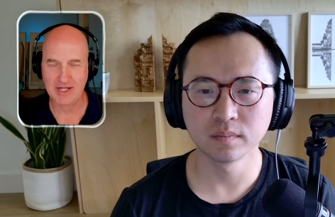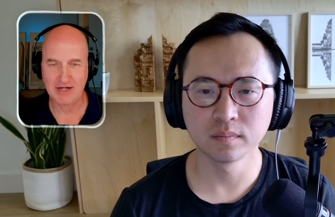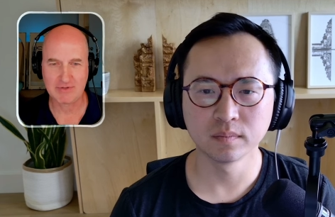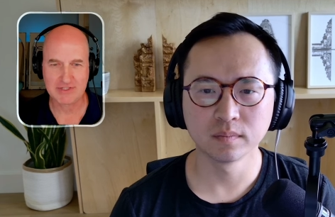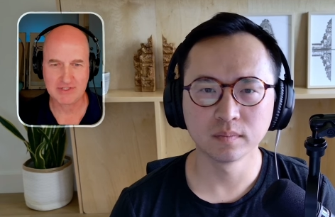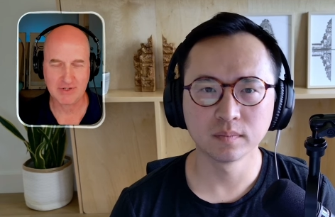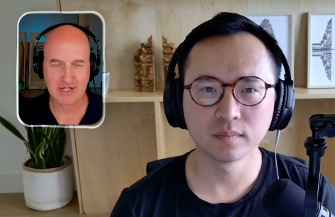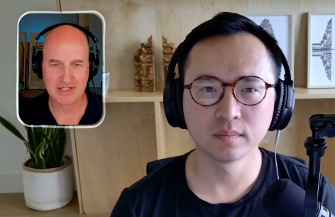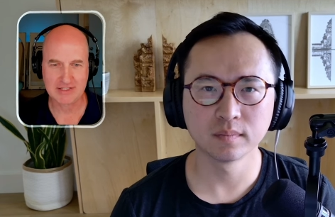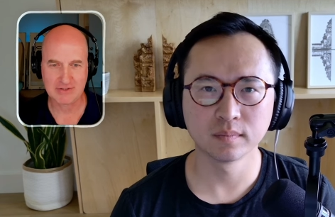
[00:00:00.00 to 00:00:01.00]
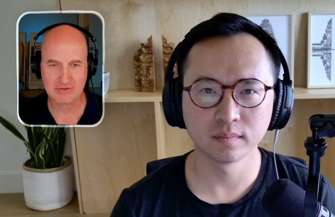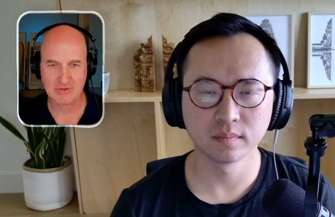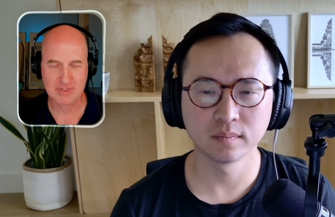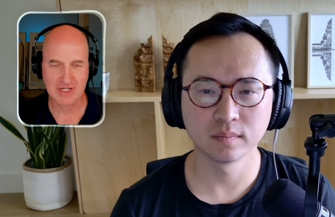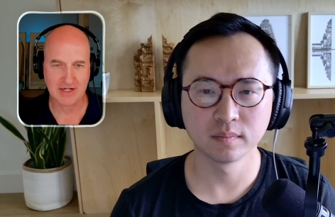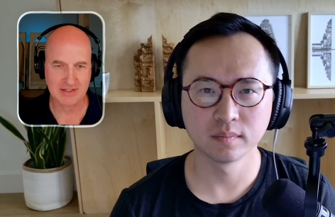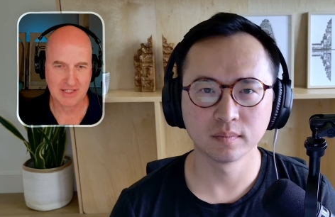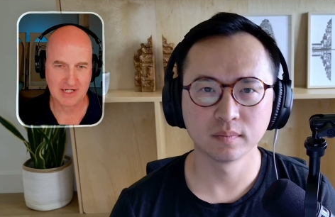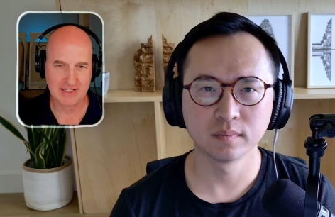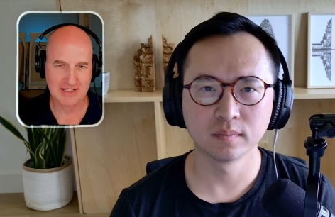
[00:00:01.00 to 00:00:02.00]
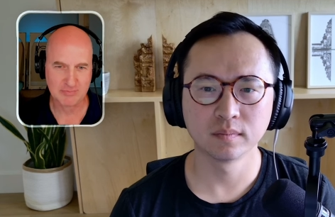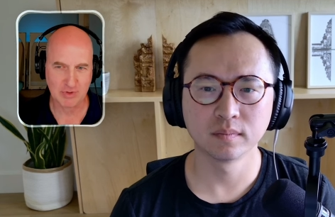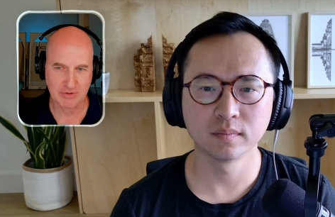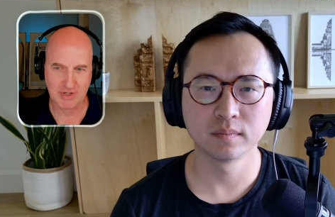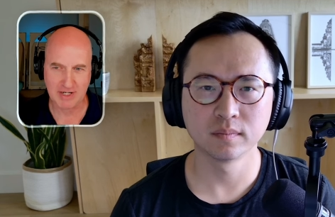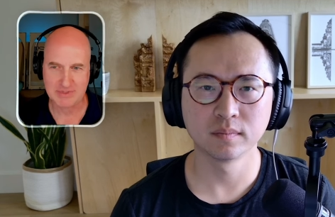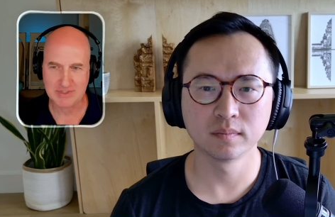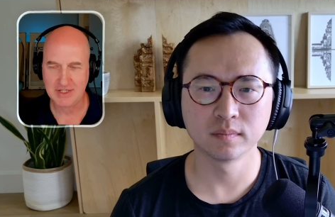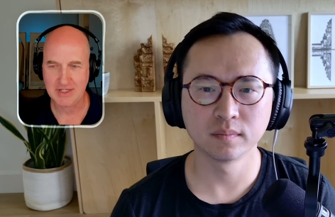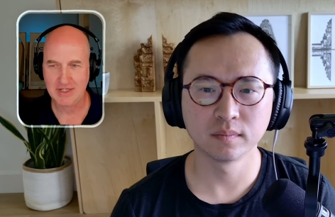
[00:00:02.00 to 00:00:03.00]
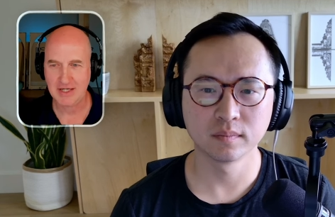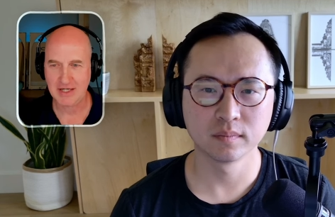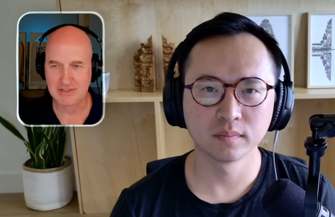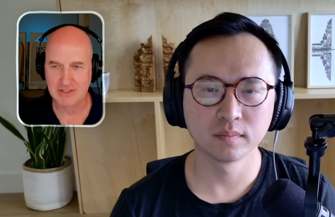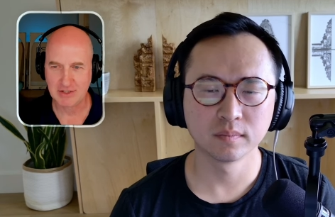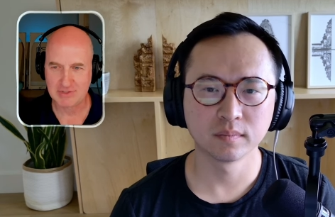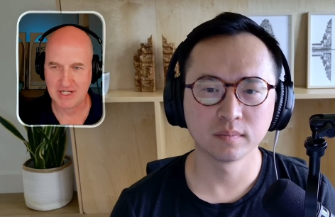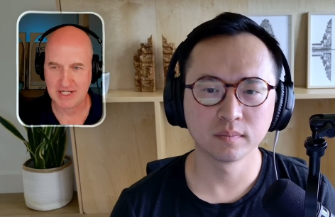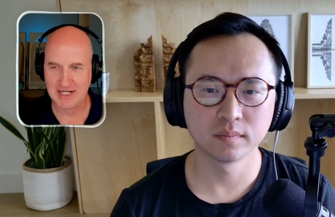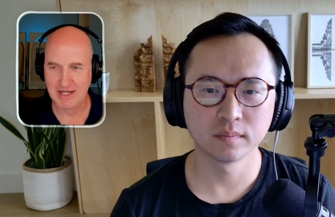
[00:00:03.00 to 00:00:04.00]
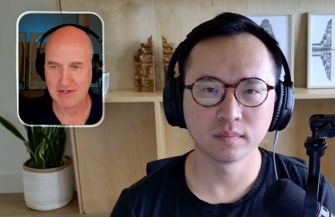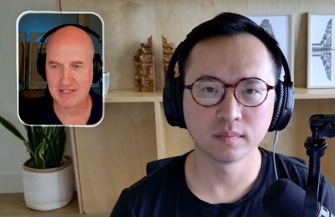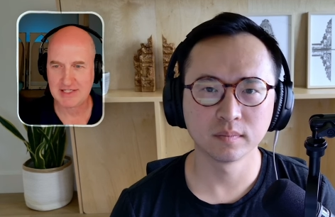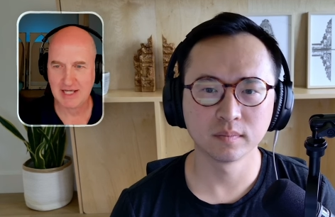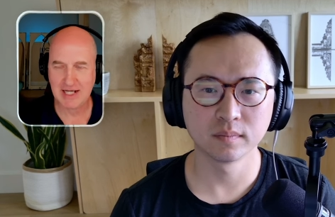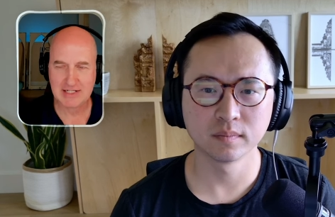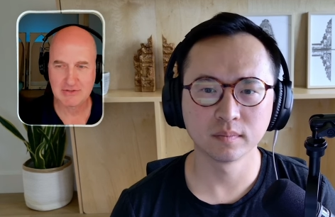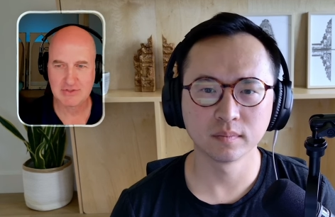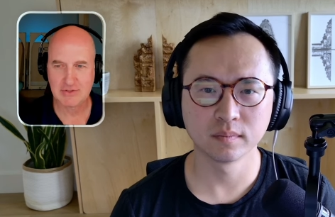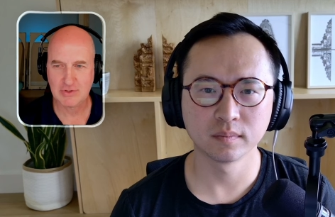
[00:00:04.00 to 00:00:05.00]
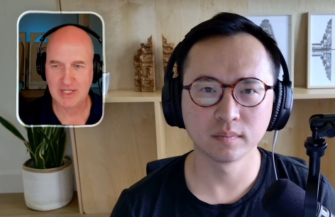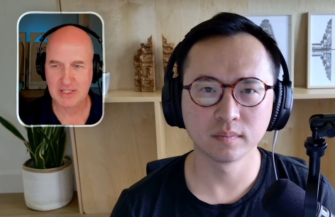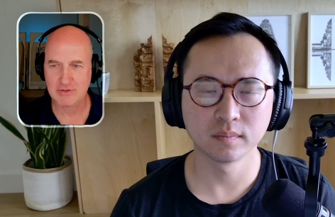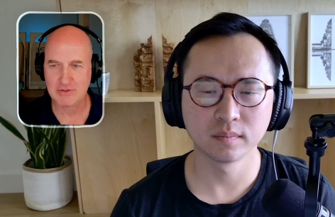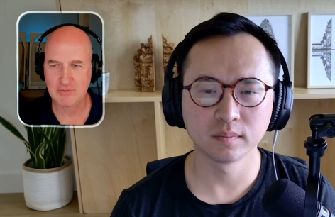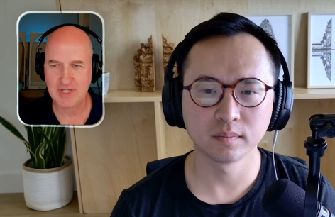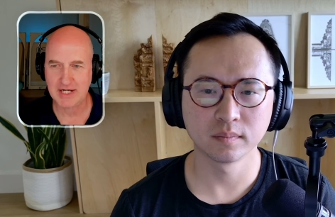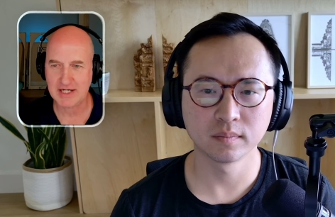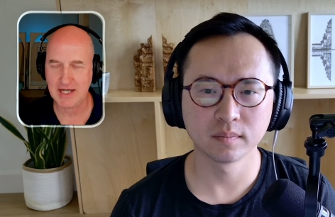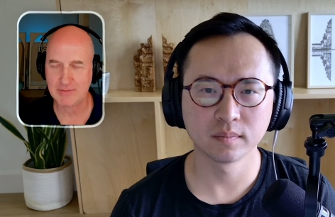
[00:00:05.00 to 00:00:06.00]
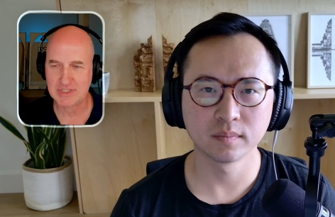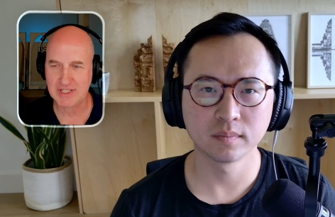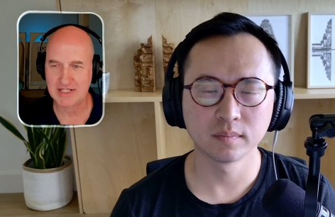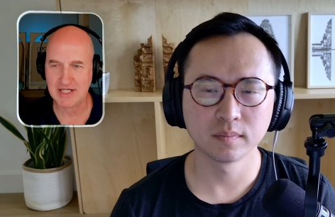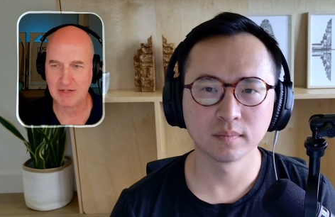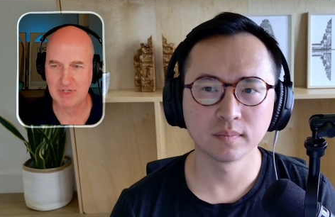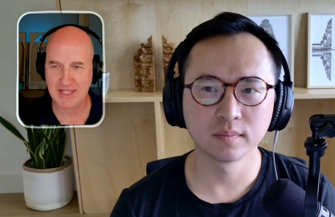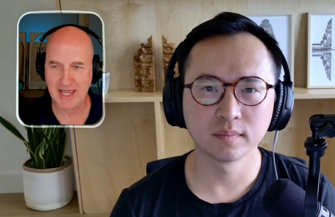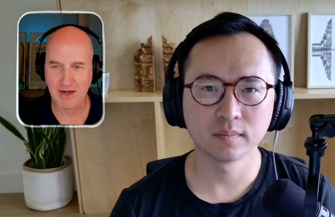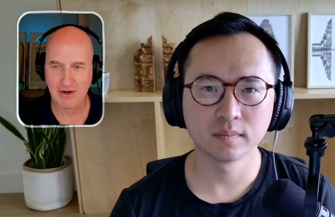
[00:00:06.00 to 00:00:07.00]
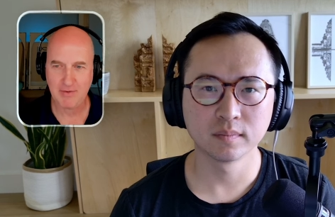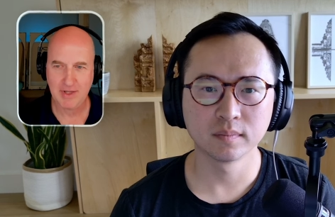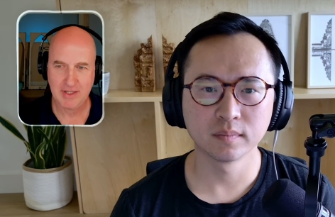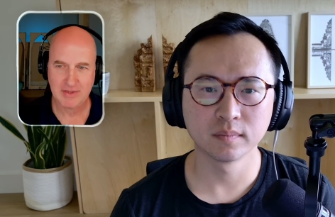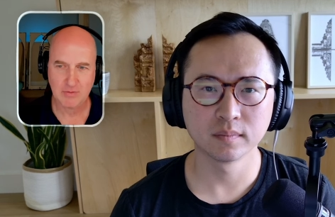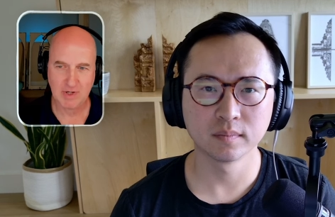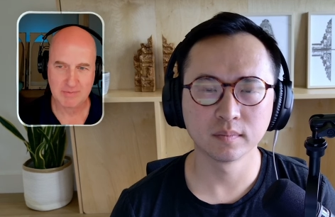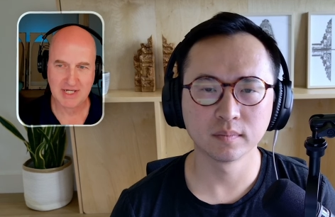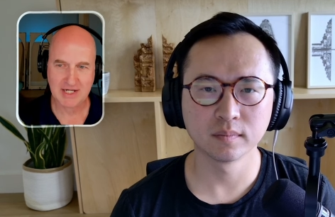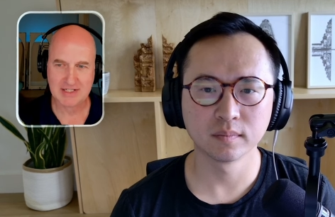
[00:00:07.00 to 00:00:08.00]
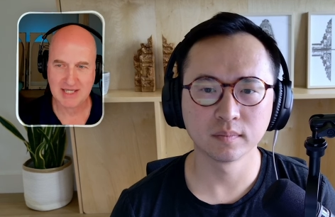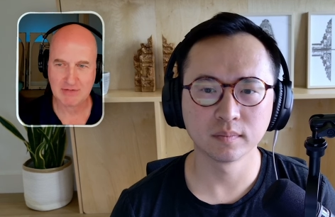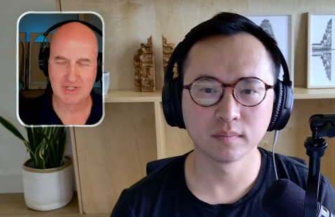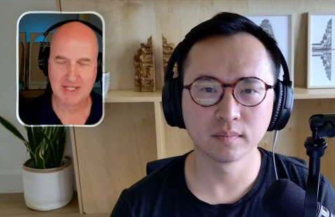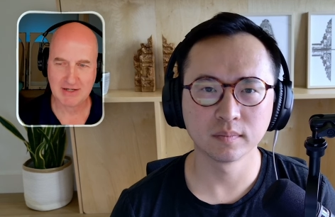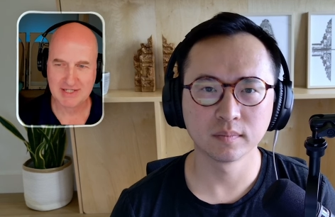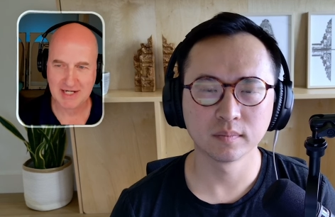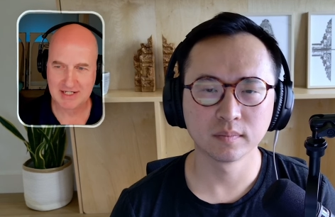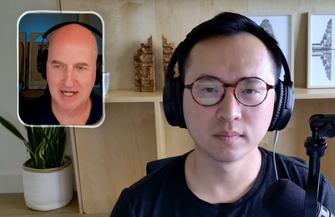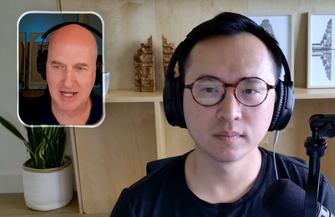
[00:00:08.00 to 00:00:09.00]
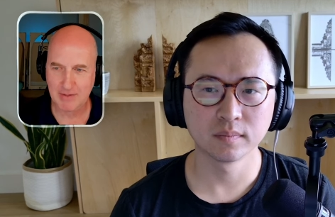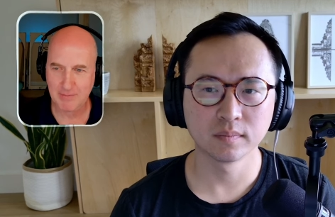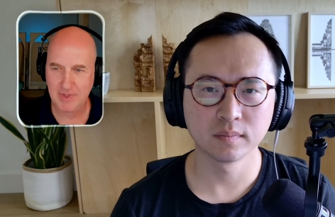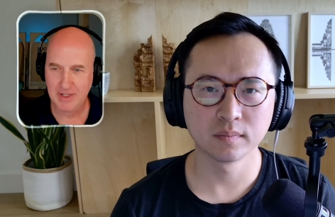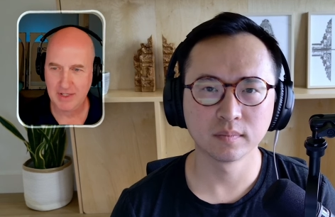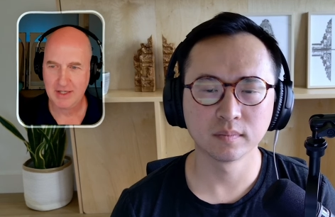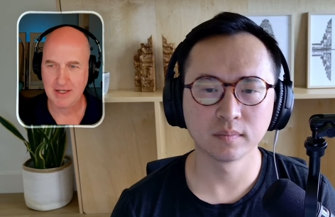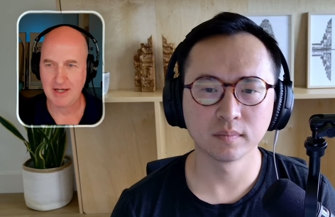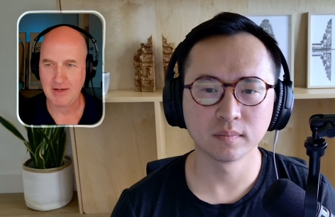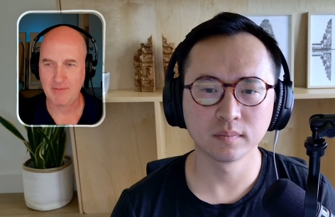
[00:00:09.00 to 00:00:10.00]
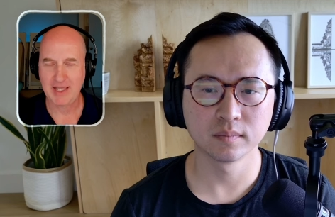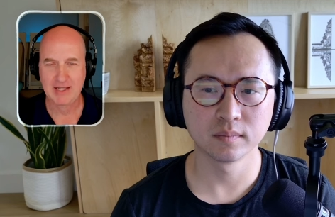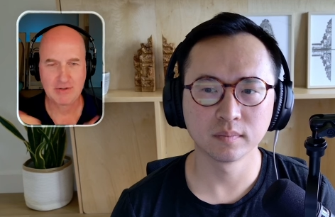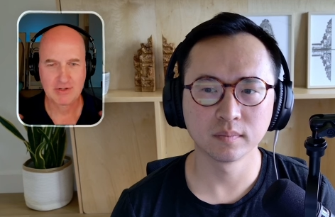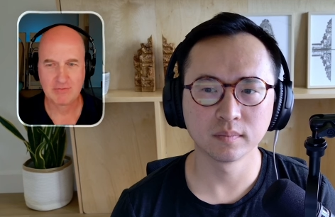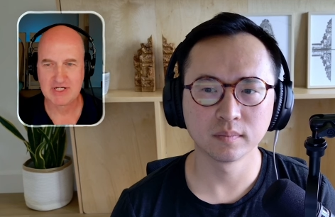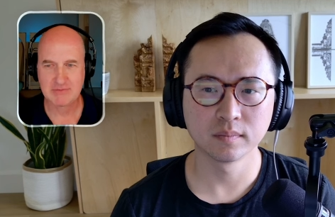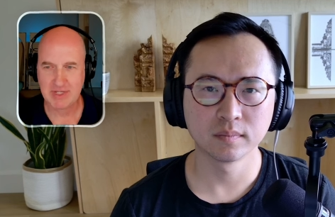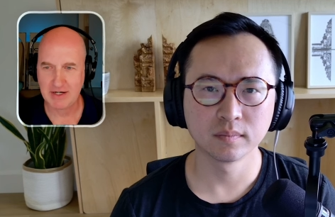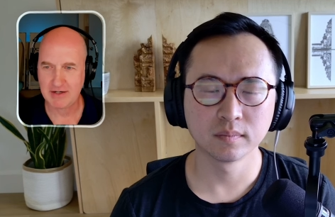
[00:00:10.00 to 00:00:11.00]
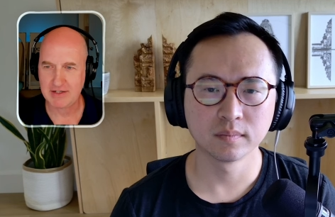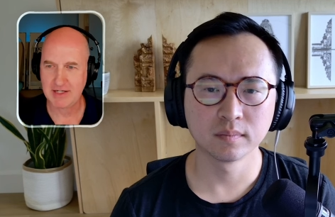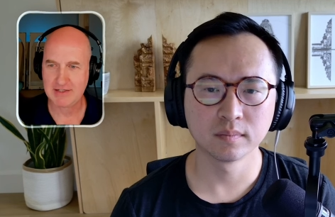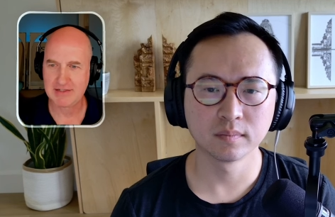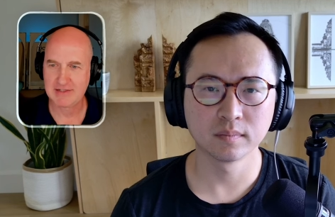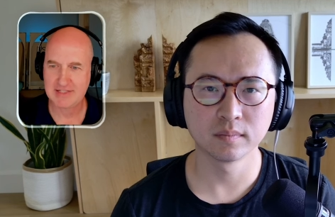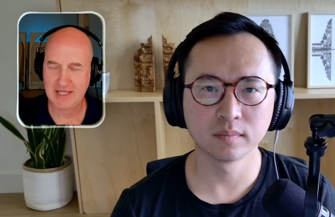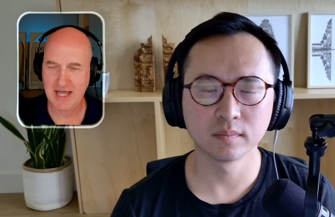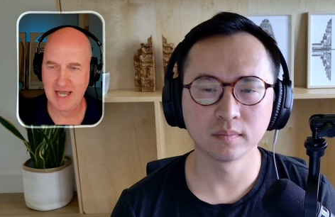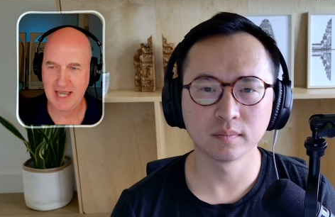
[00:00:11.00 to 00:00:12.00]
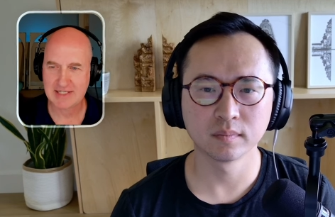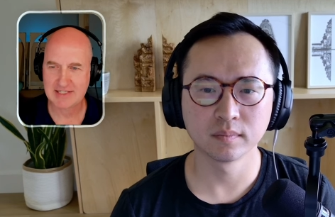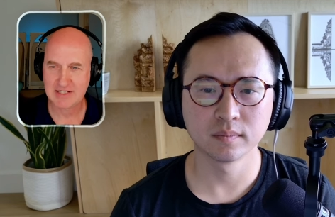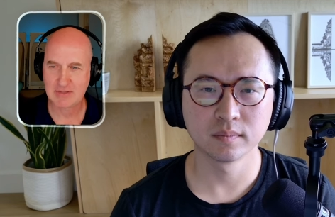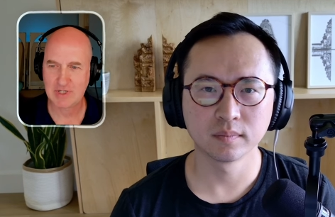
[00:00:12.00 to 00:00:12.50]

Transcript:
Speaker 1: channel and in his programs. Uh, you should go check it out. He's on YouTube at youtube dot com slash Henry Gao. The website is henry gao dot com. Um, and you could reach him there and, and say hi, ask any questions that you might have.